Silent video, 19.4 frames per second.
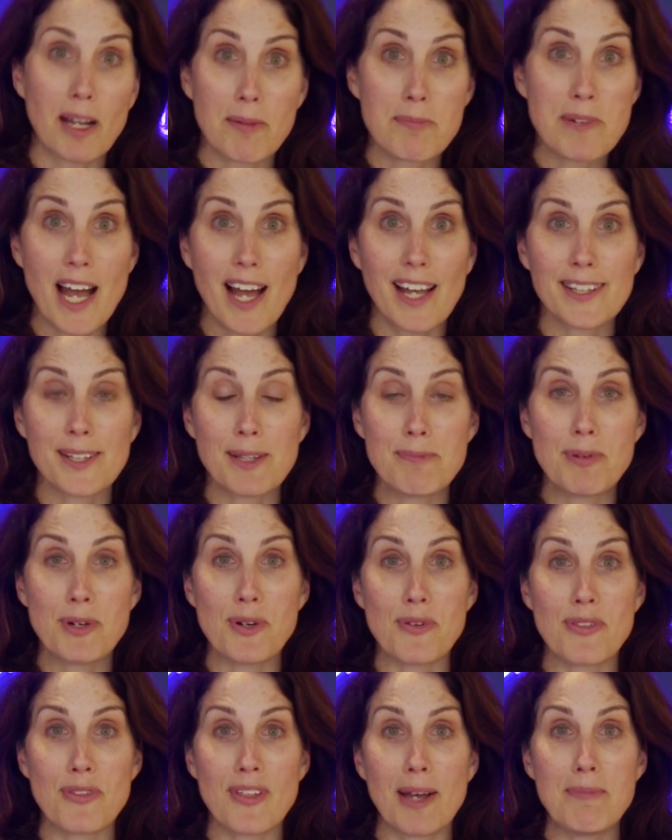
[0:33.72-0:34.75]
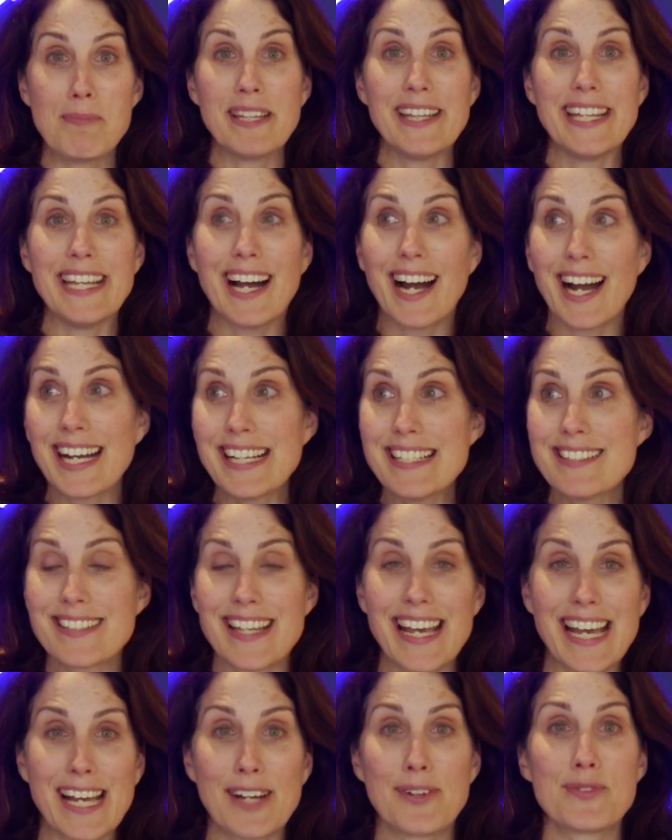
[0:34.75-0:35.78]
I'm not in the booth. I'm in the Ice
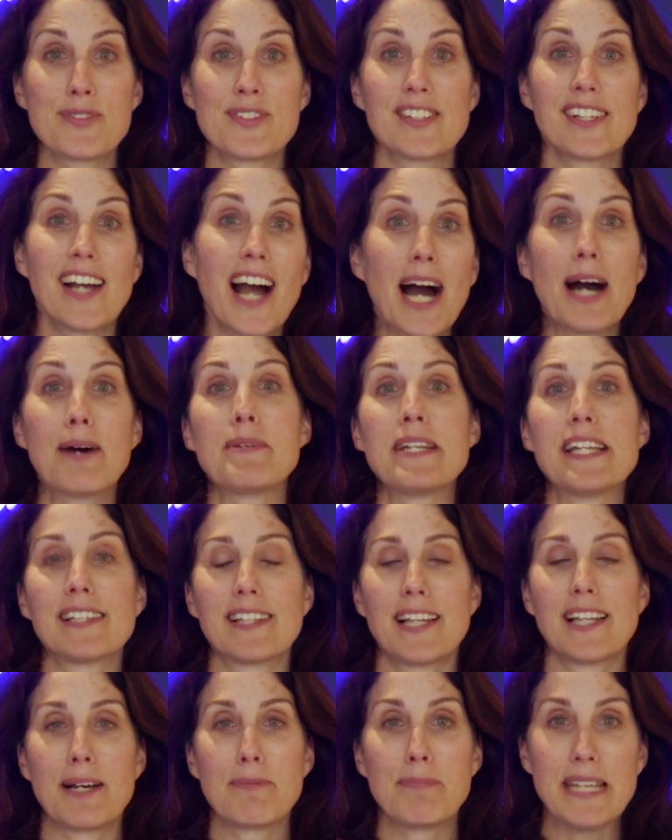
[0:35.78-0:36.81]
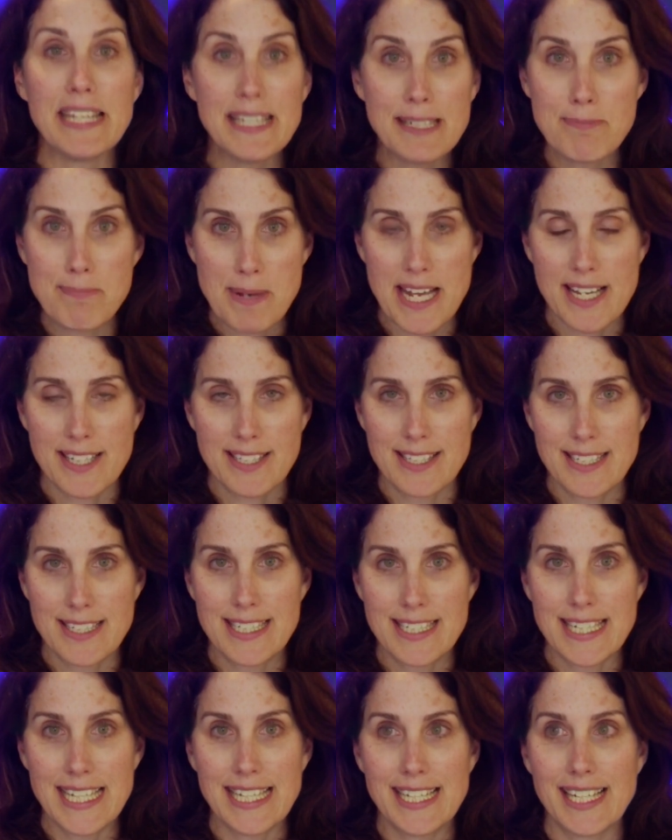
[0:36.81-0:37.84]
House Comedy Club in
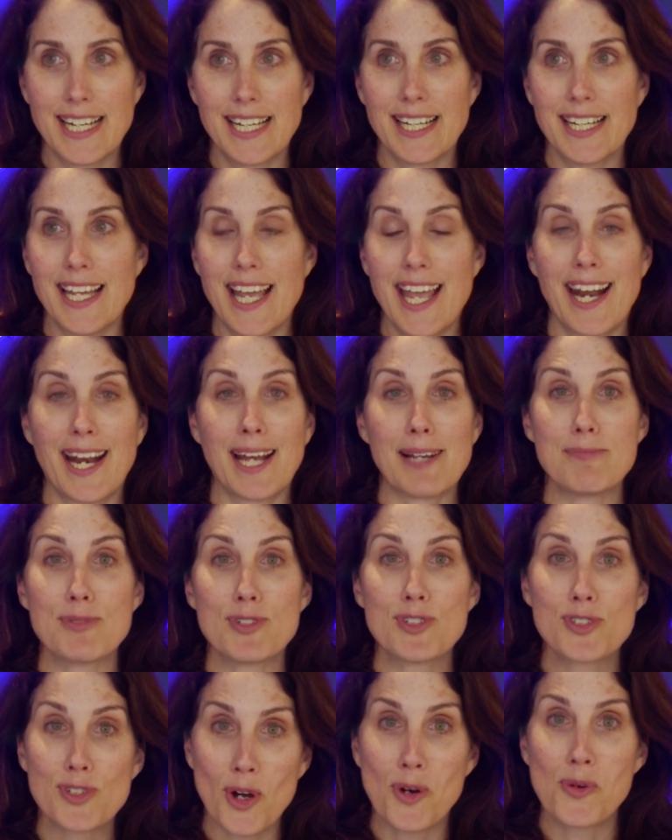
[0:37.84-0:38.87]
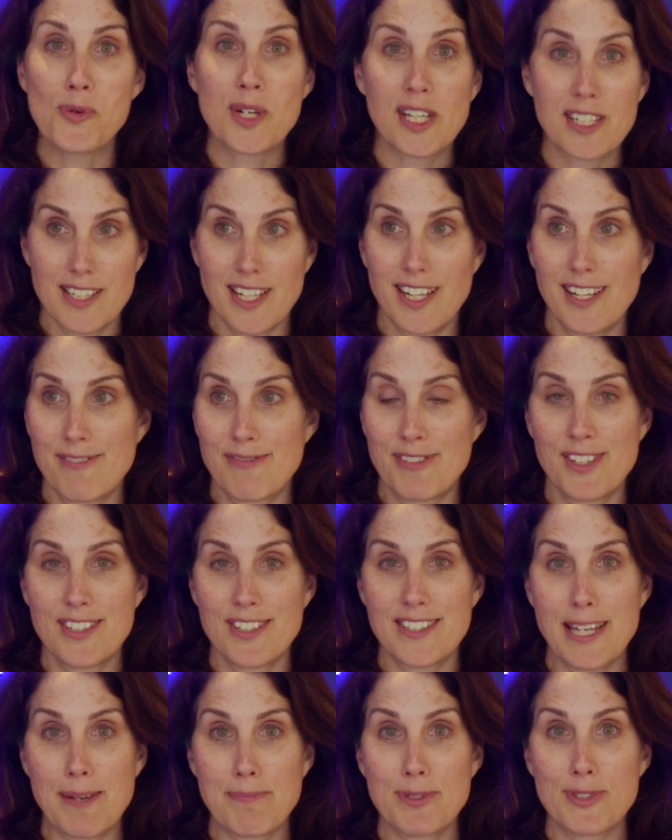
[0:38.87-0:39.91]
Pasadena, and I'm so excited for
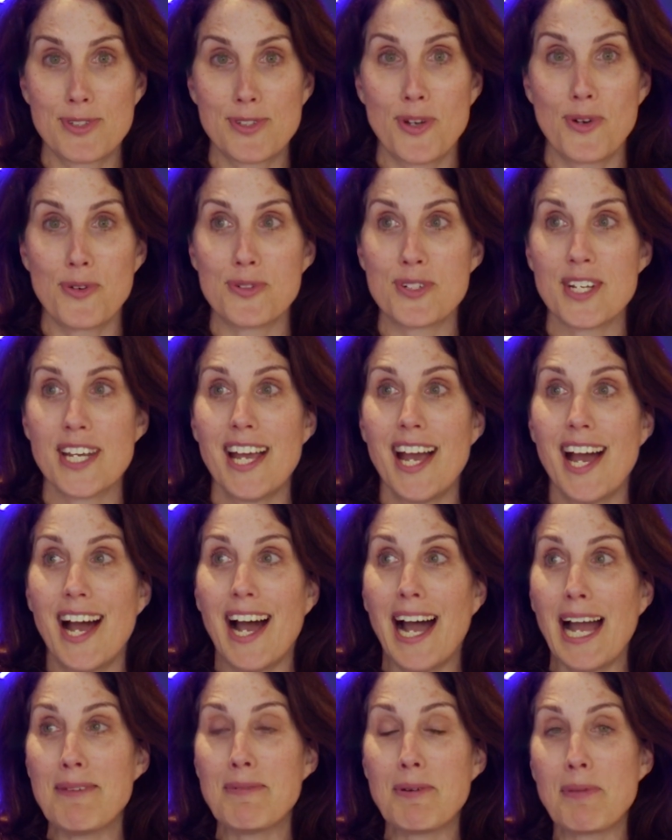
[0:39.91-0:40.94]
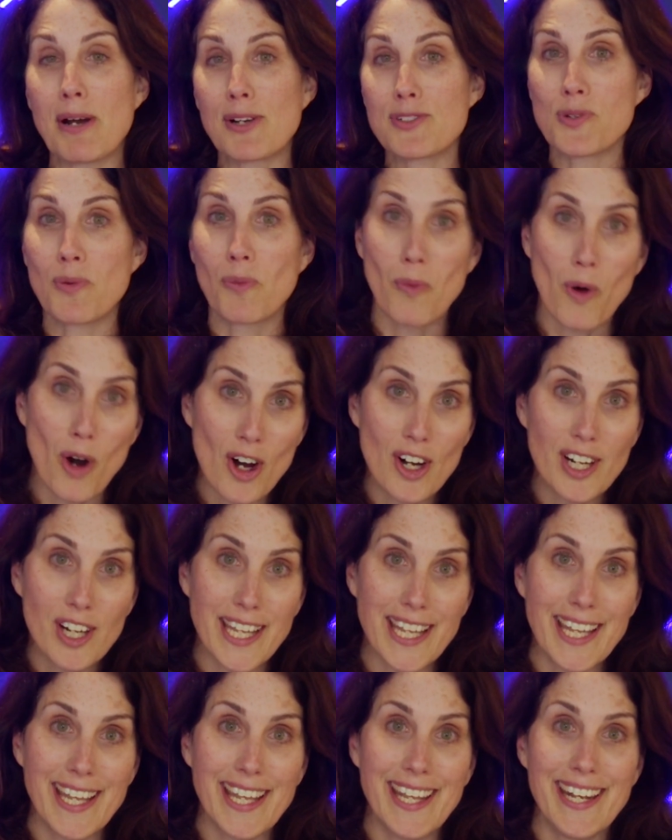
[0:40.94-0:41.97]
this episode. I'm about to walk
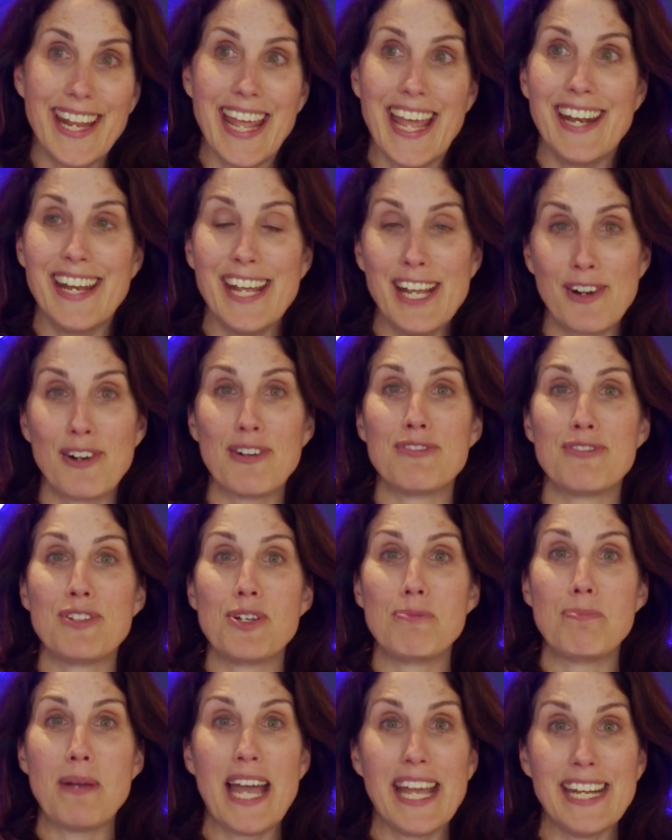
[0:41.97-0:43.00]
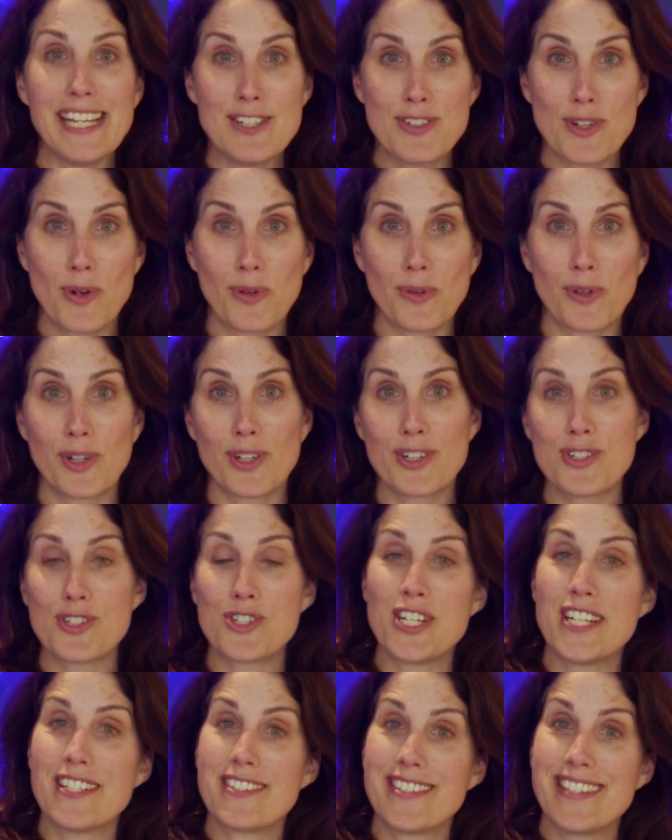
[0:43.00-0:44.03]
in and interview Penny Toler.
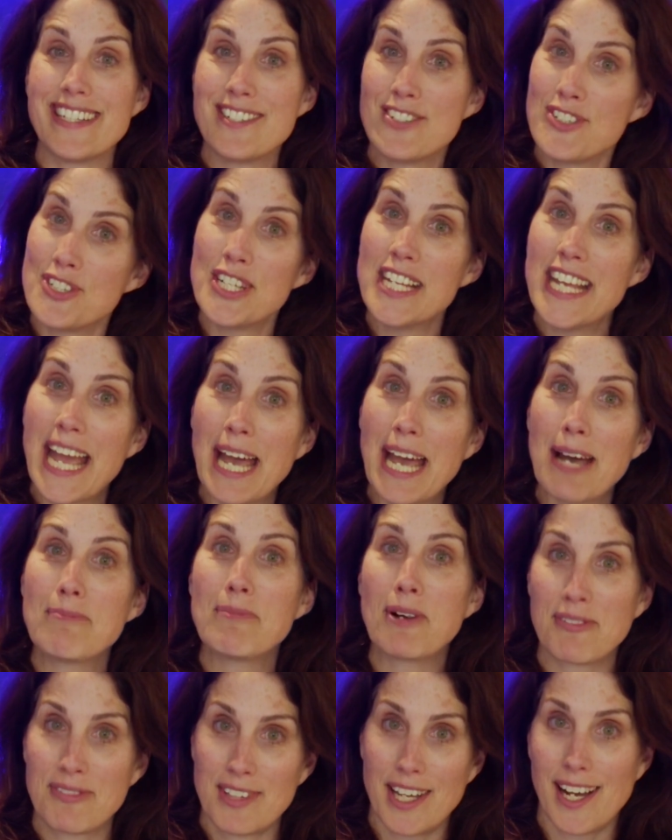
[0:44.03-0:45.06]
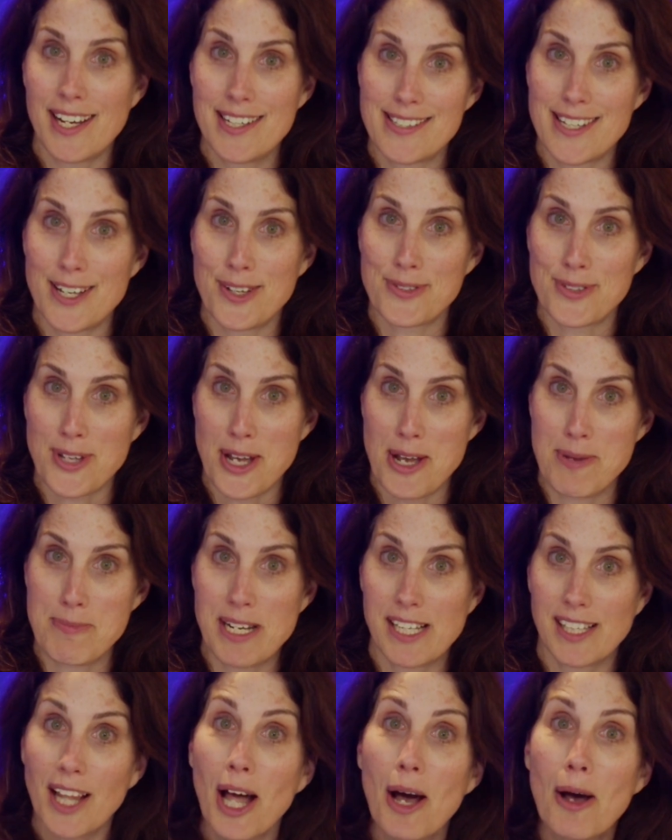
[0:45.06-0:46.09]
She is the GM of the Ice House
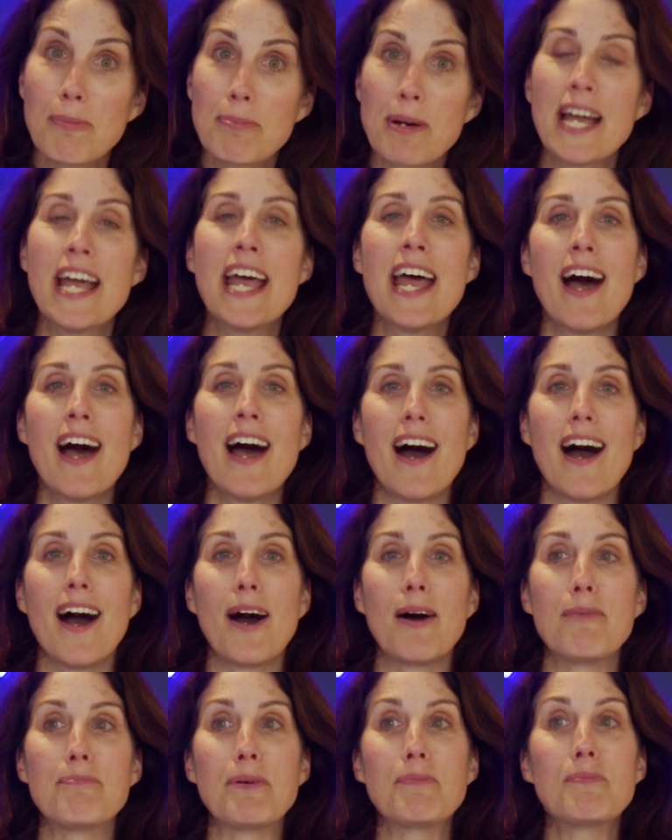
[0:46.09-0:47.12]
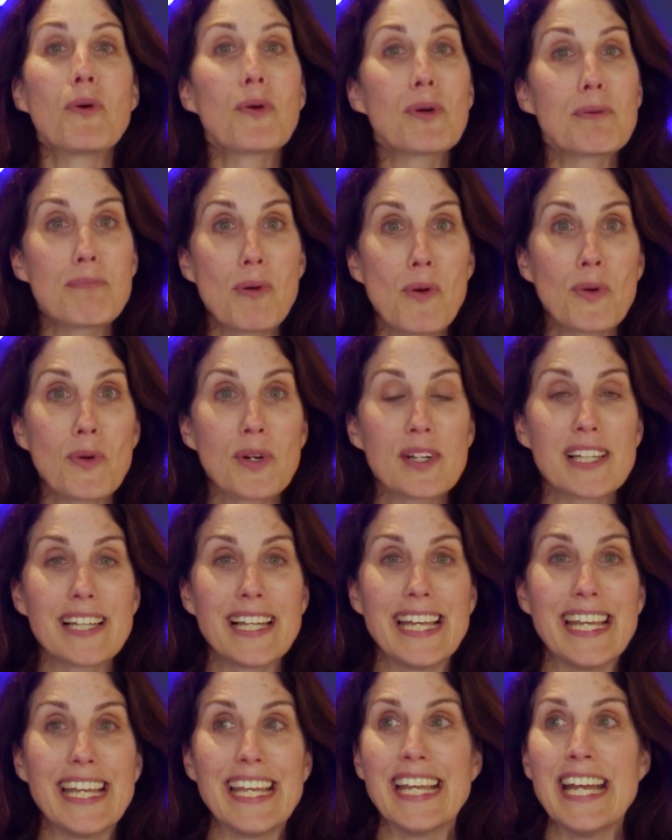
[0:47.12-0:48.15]
Comedy Club, but more
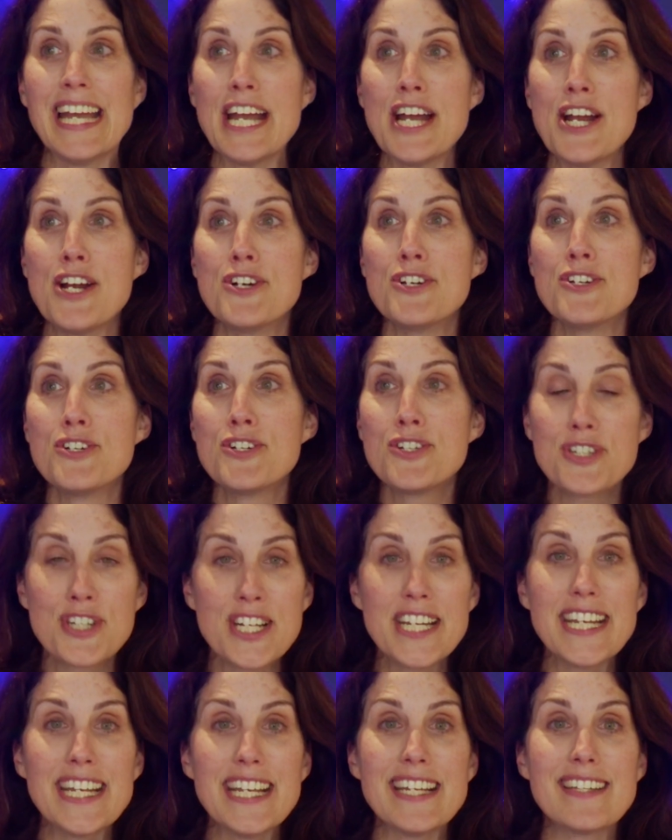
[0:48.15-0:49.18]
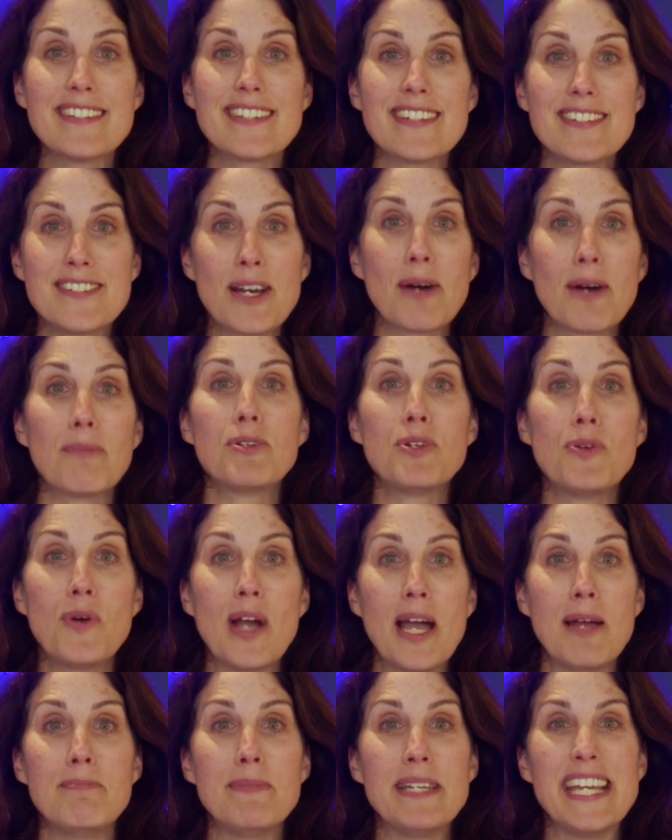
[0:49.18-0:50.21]
importantly, she is a
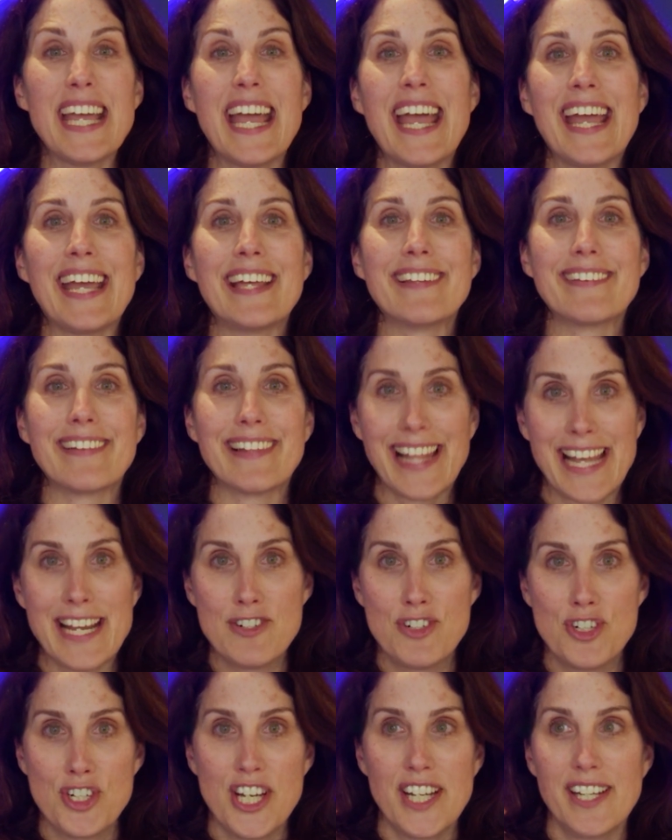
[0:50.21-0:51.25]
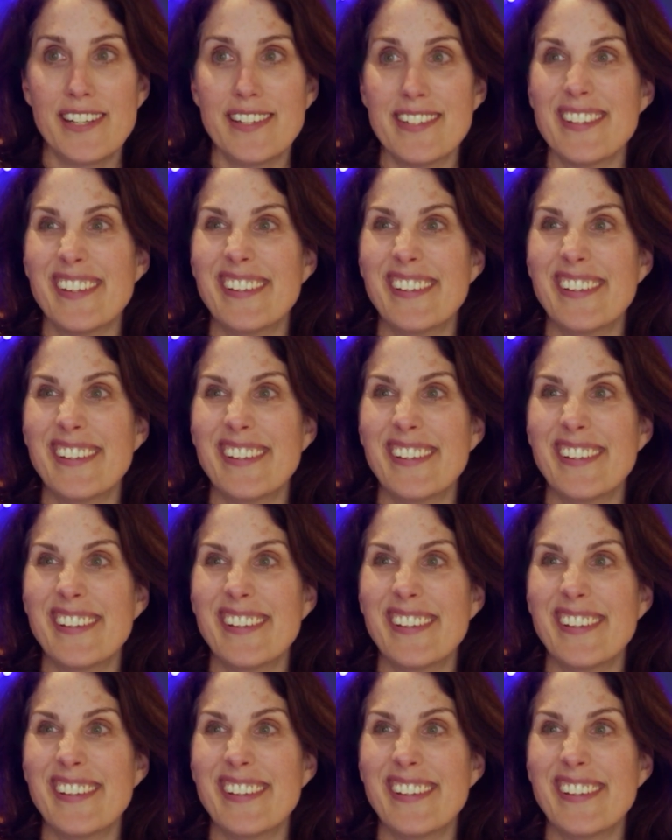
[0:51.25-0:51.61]
WNBA legend.